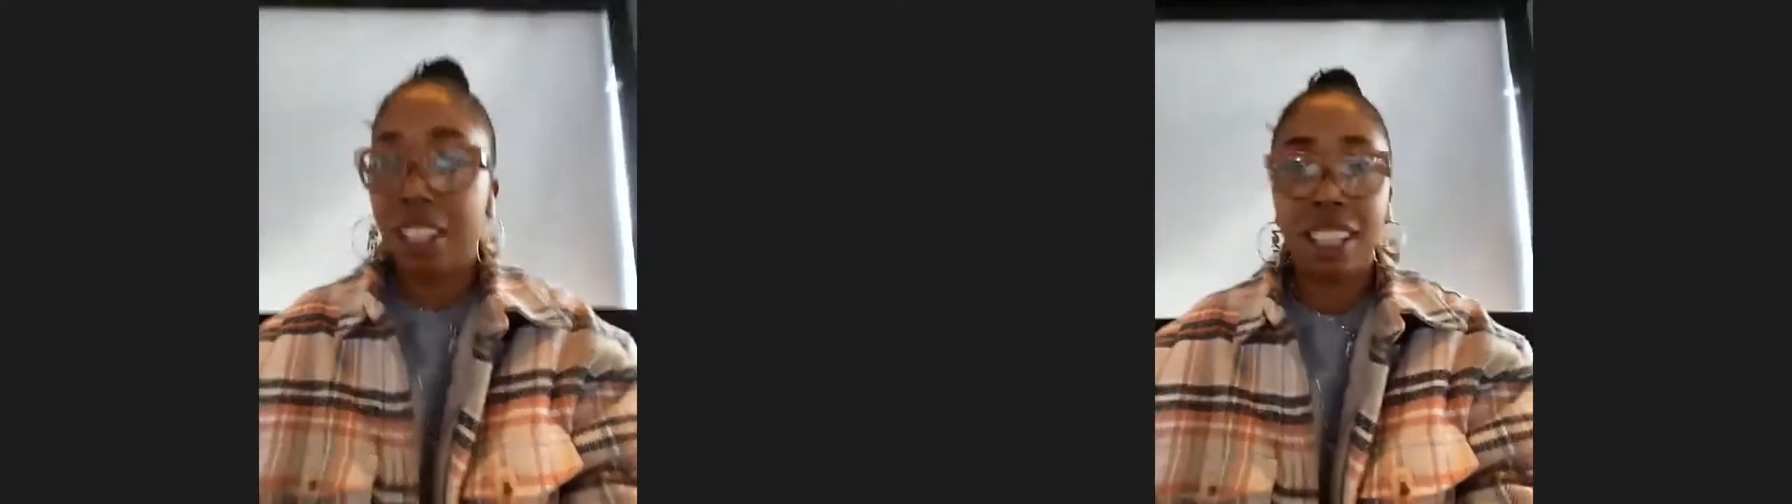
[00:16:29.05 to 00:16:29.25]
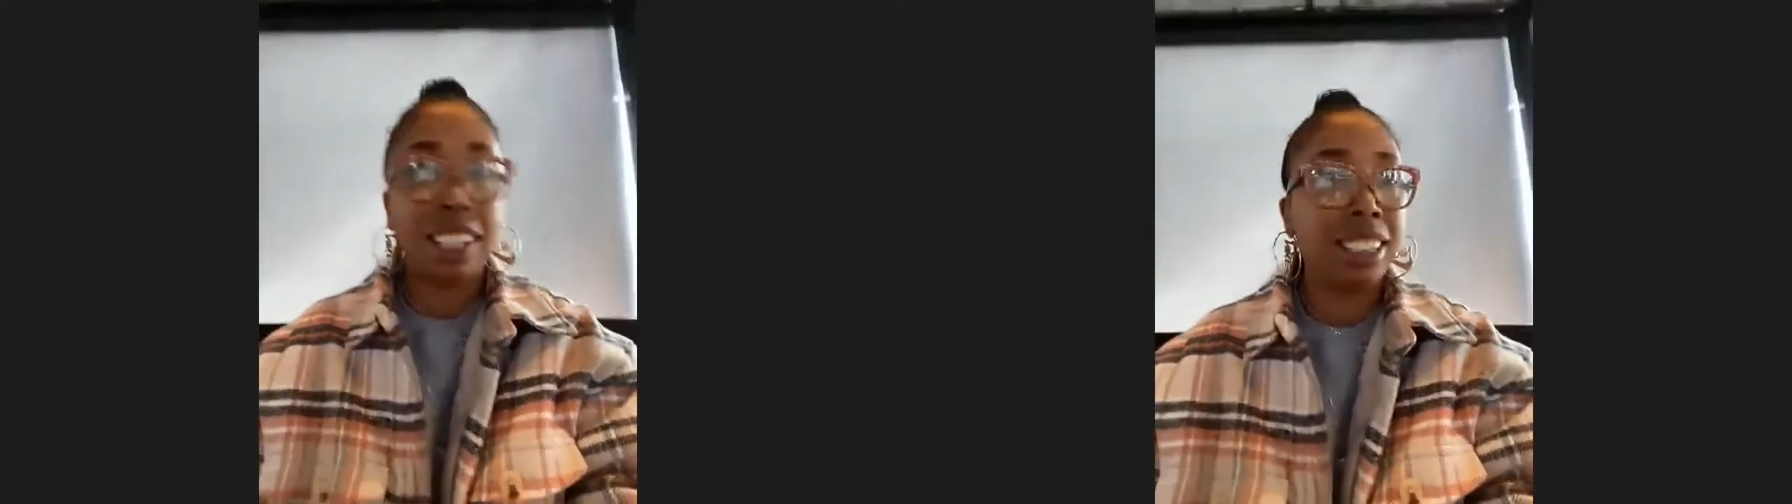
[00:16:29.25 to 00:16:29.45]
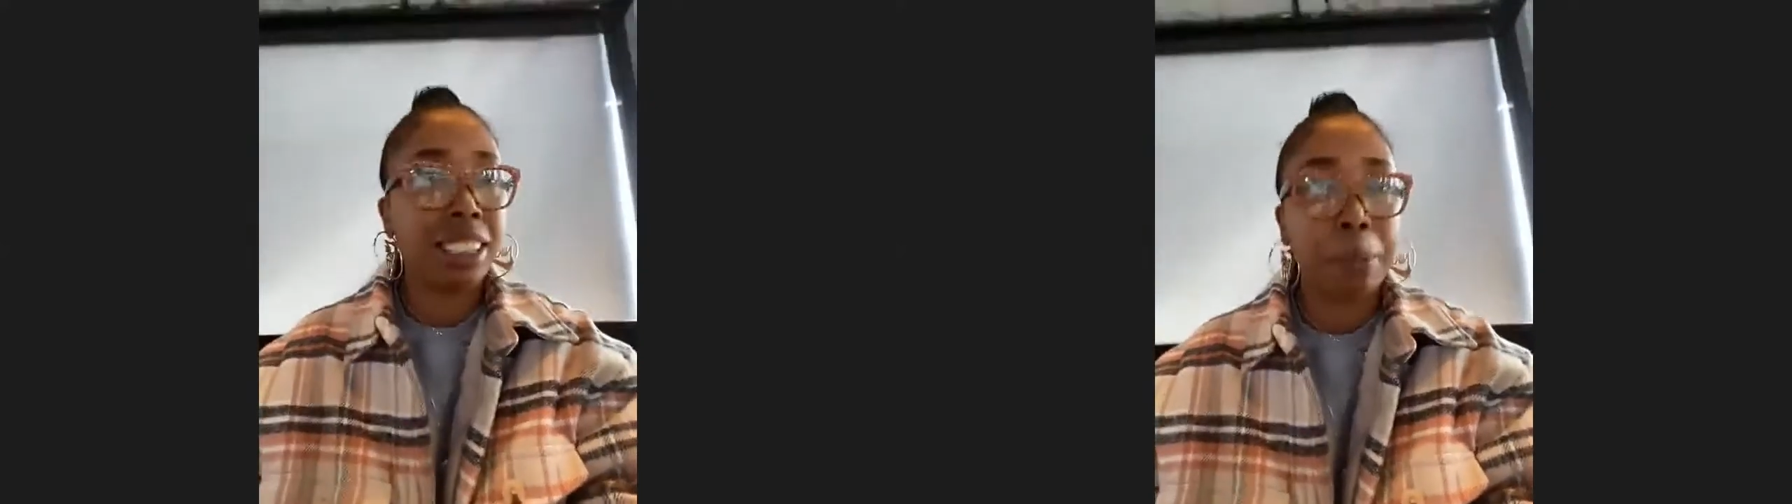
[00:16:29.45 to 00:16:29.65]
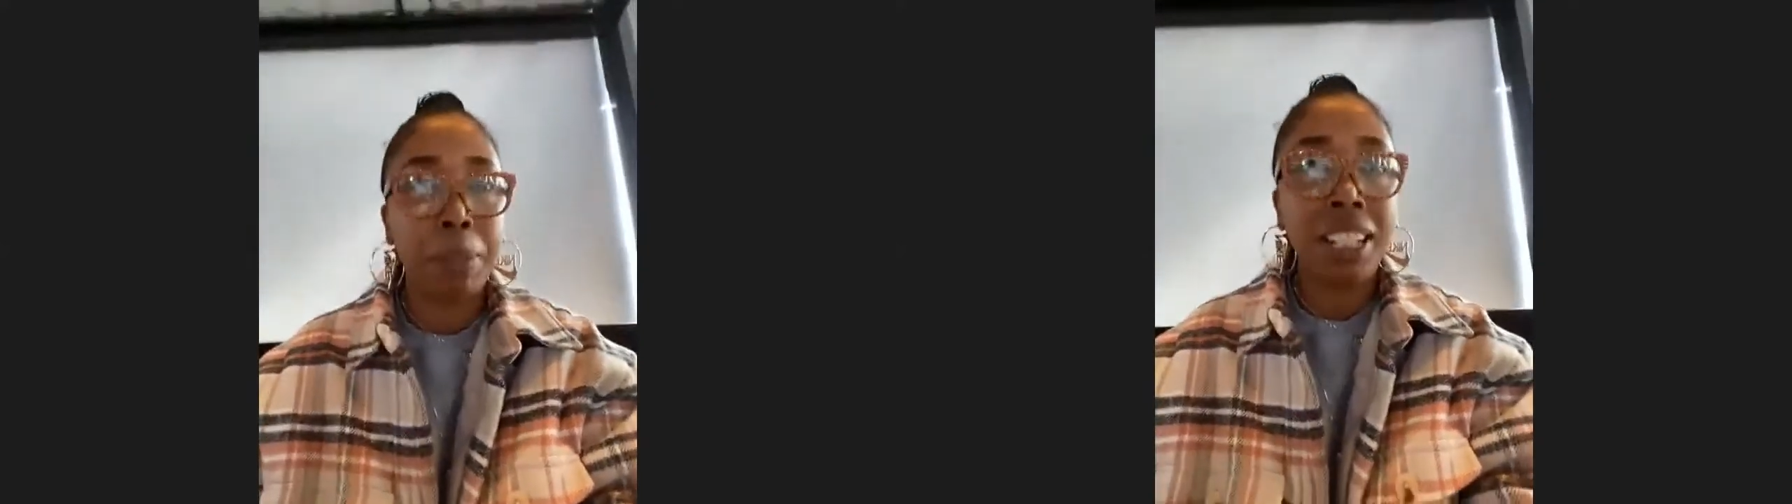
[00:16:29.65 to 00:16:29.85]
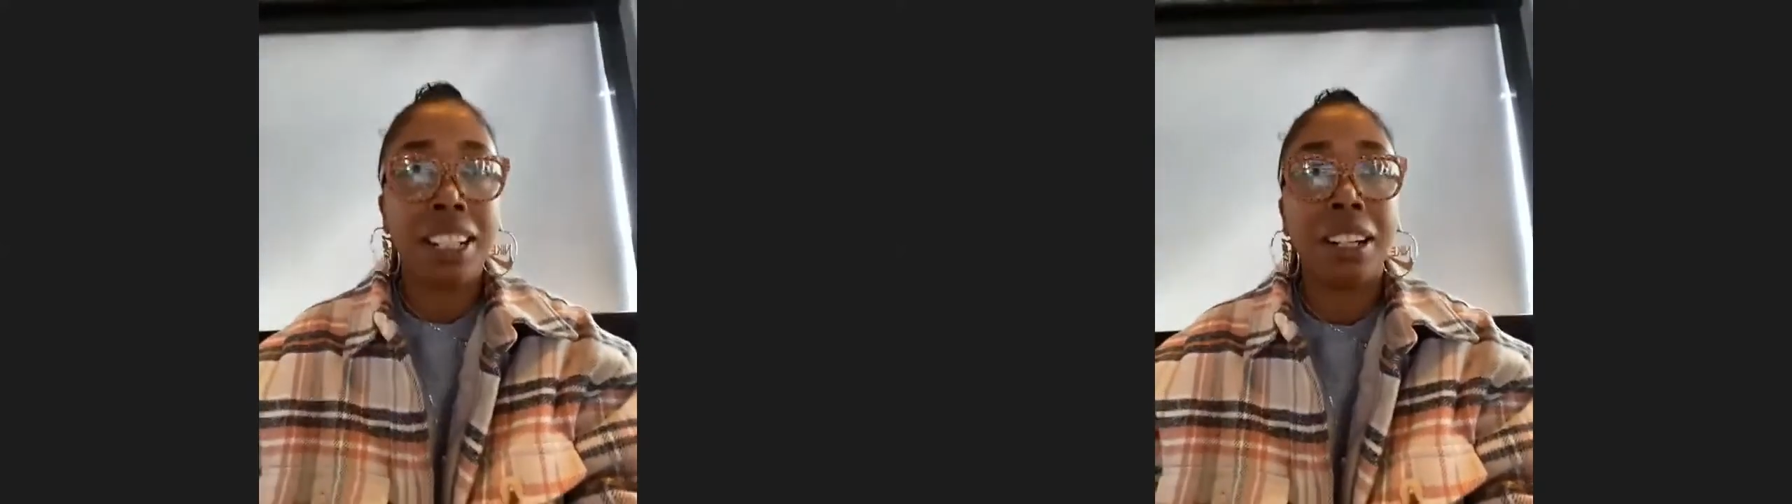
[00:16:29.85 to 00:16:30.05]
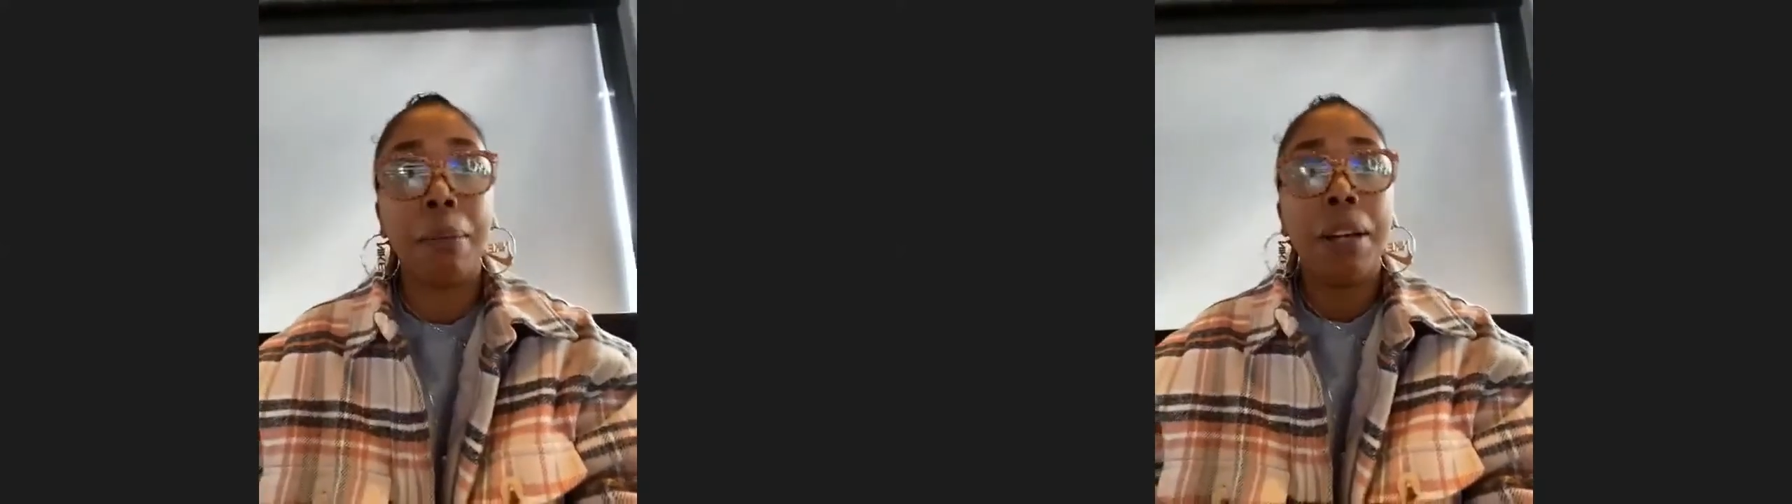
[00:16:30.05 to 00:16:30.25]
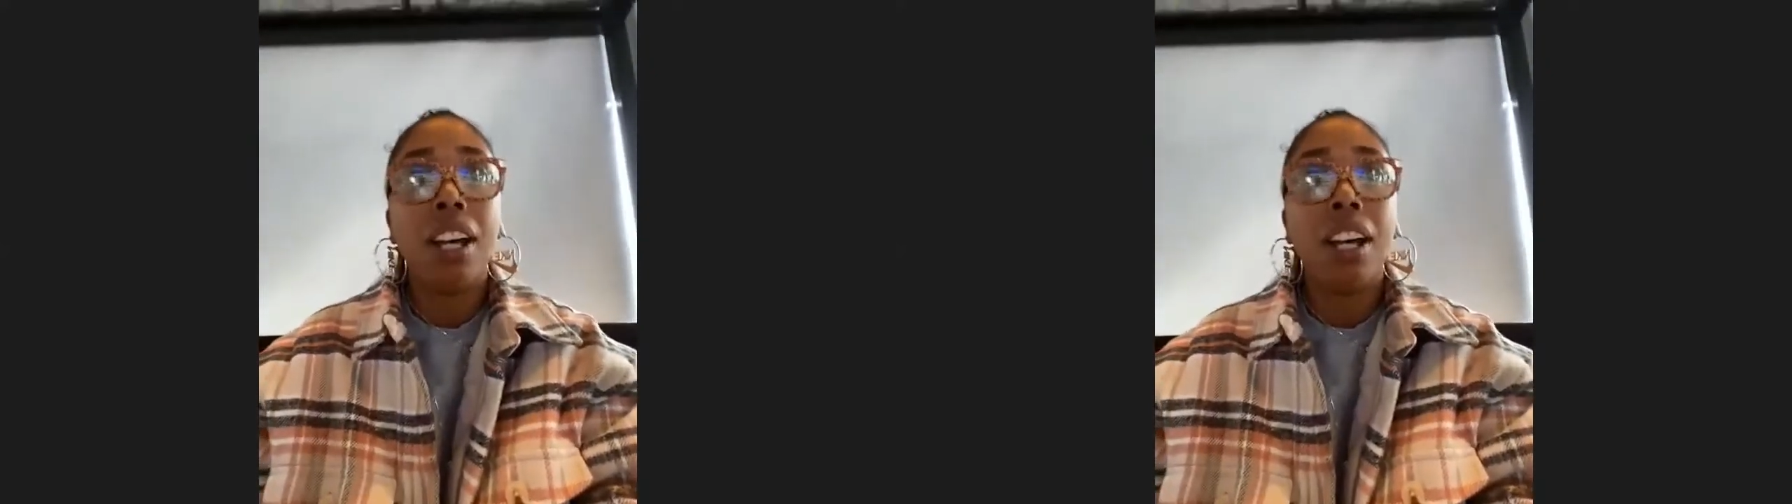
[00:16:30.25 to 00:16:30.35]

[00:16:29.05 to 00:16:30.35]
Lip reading: is the medium?